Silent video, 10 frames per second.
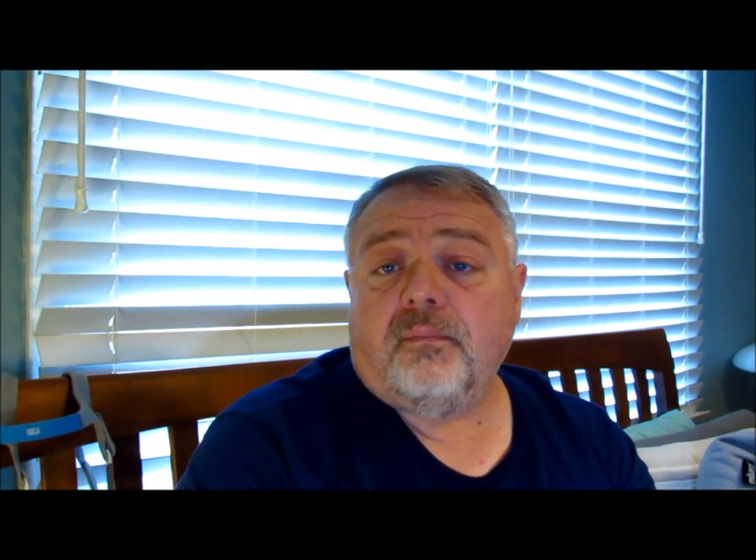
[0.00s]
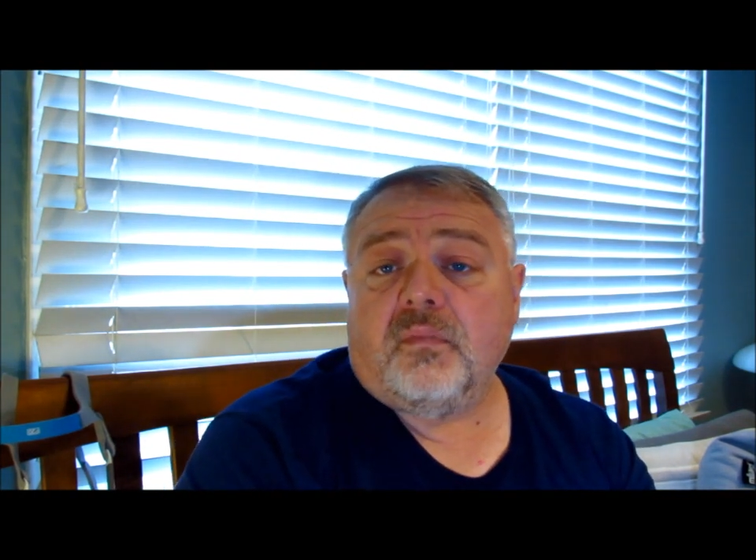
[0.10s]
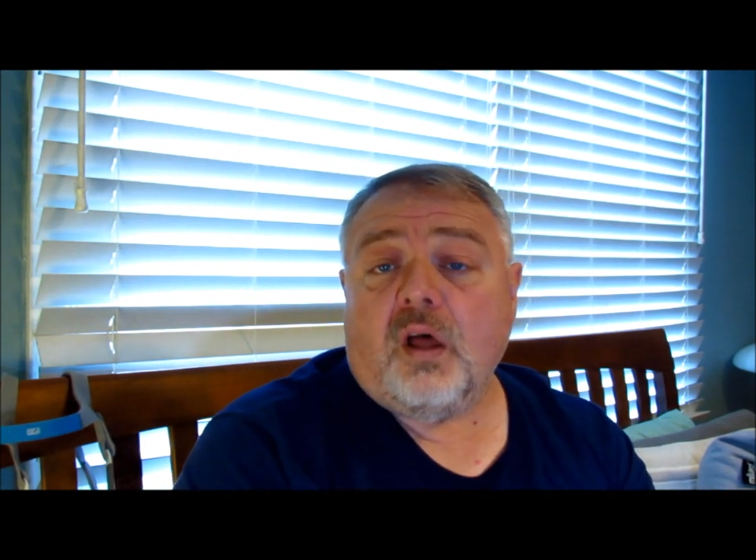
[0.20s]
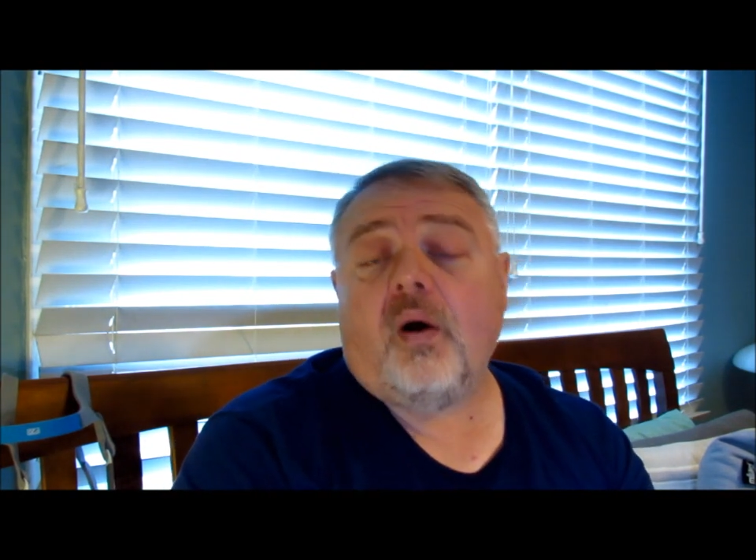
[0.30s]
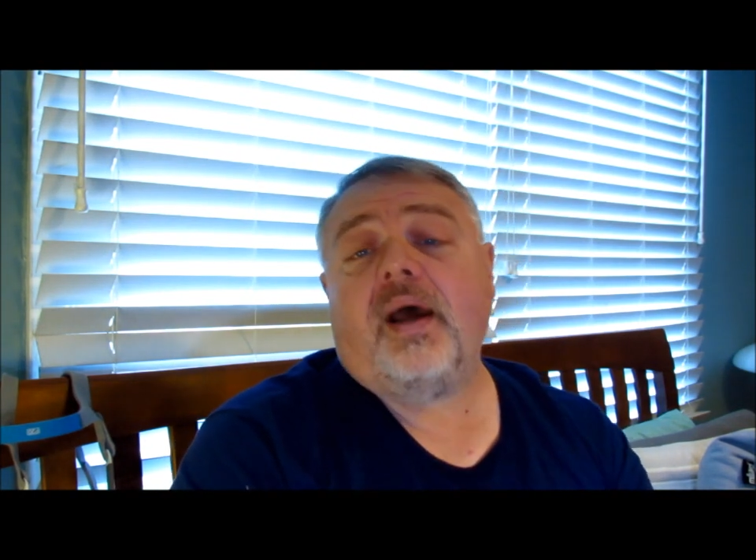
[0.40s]

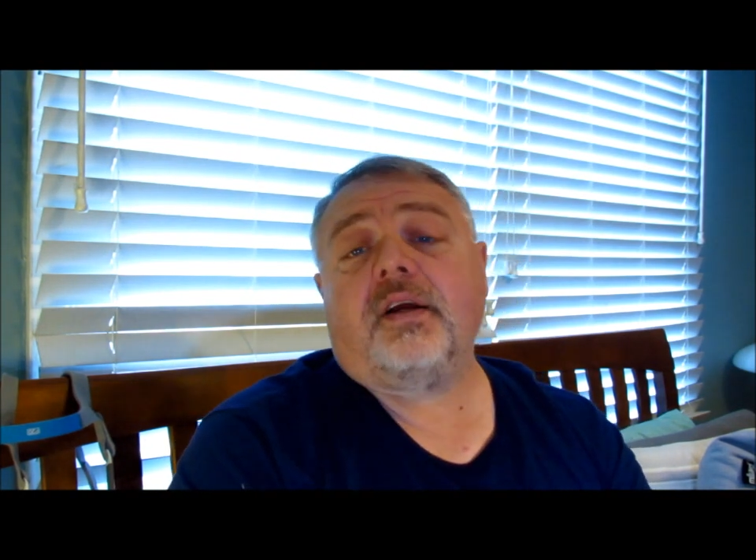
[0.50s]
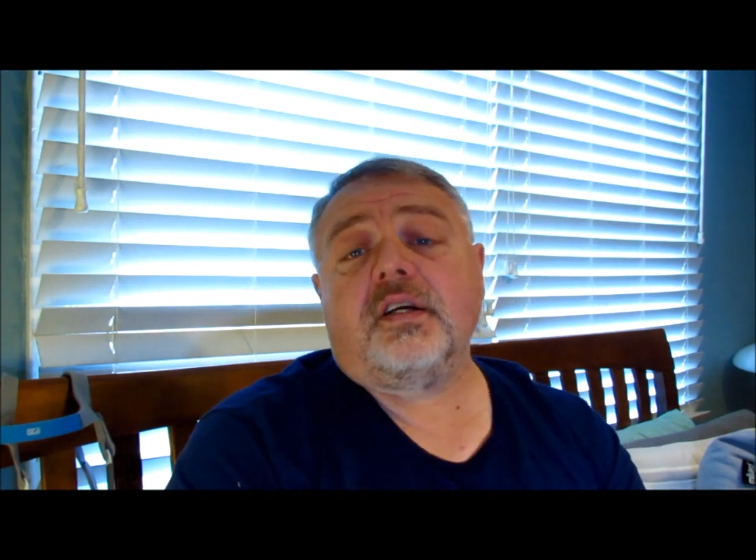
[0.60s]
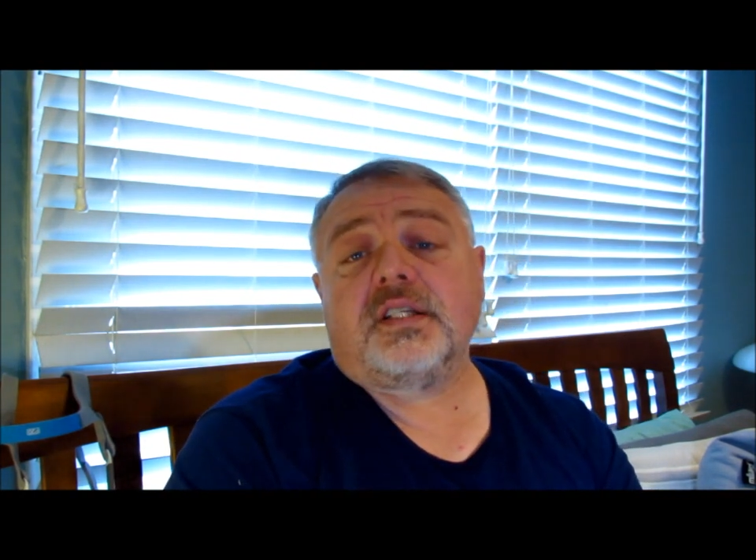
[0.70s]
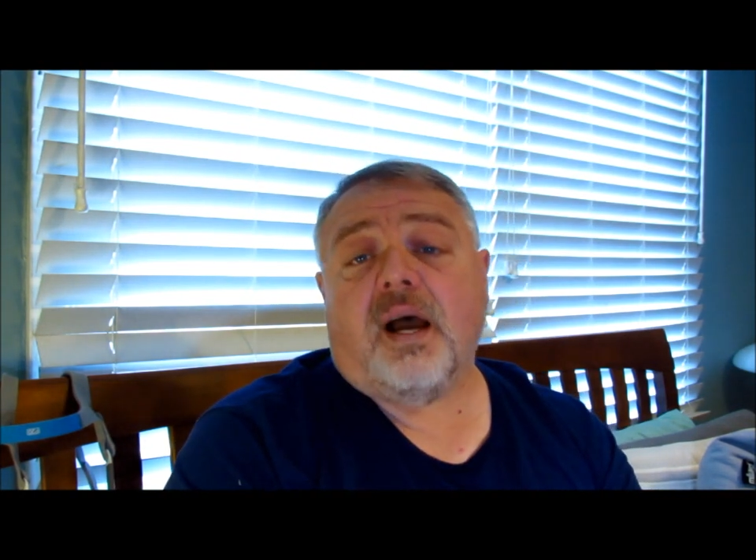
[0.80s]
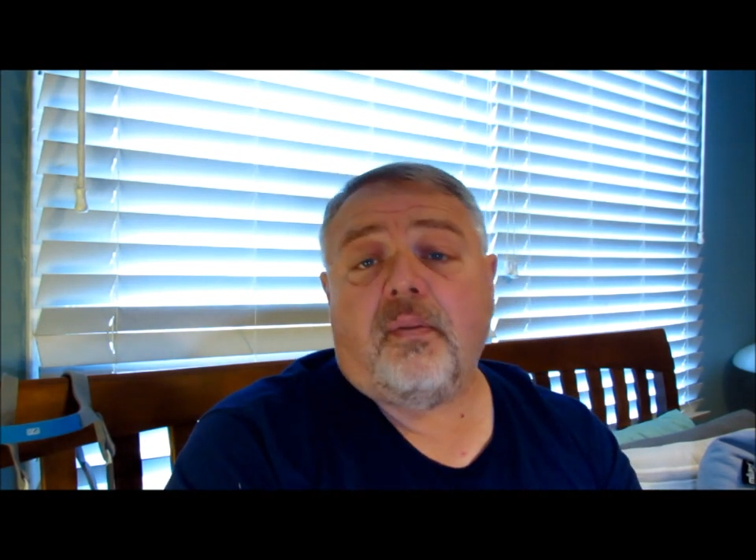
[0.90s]
No, I had a
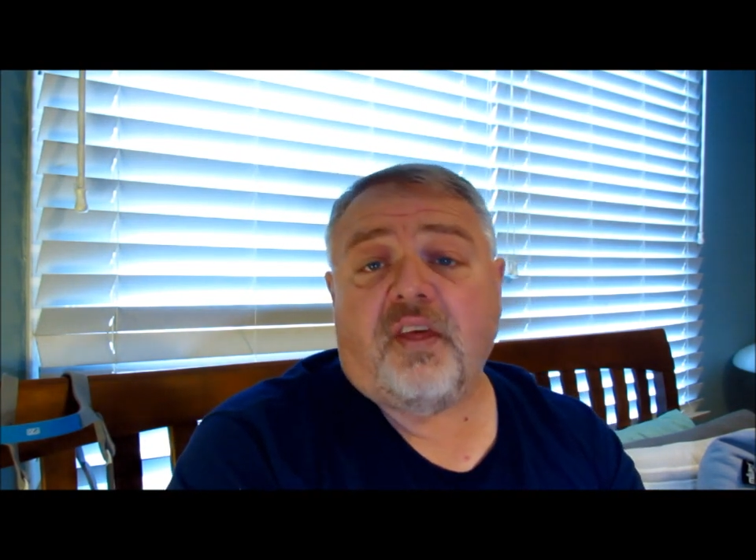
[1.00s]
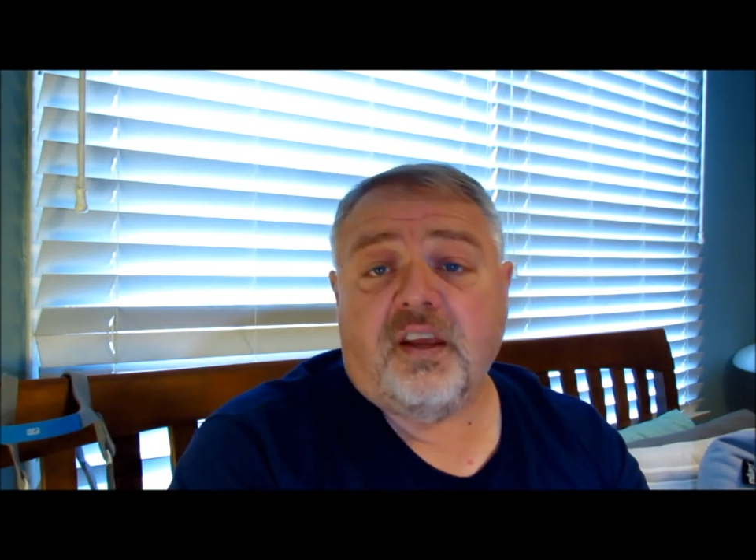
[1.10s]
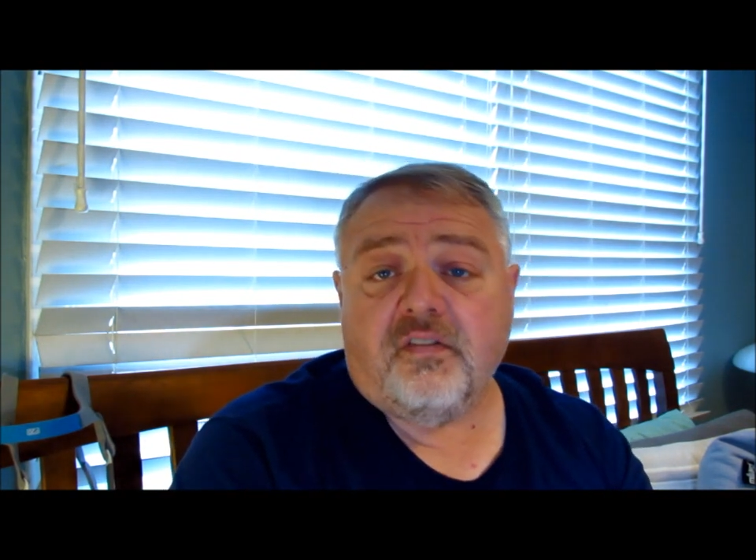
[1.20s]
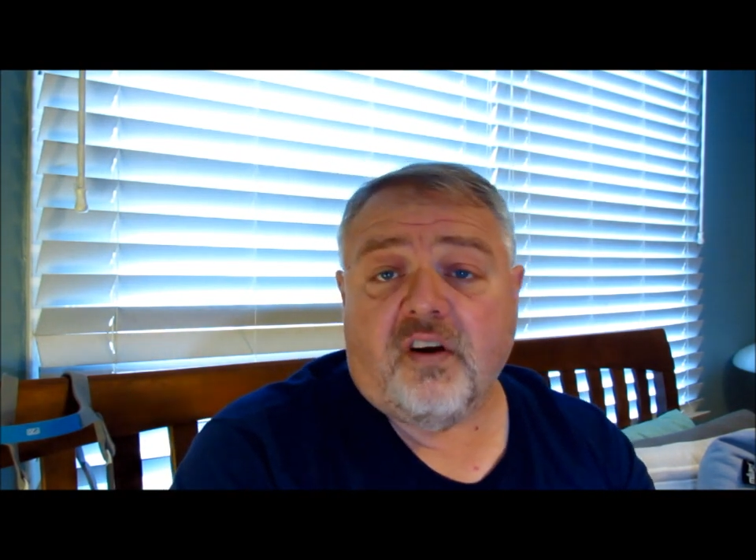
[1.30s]
good time. Thank you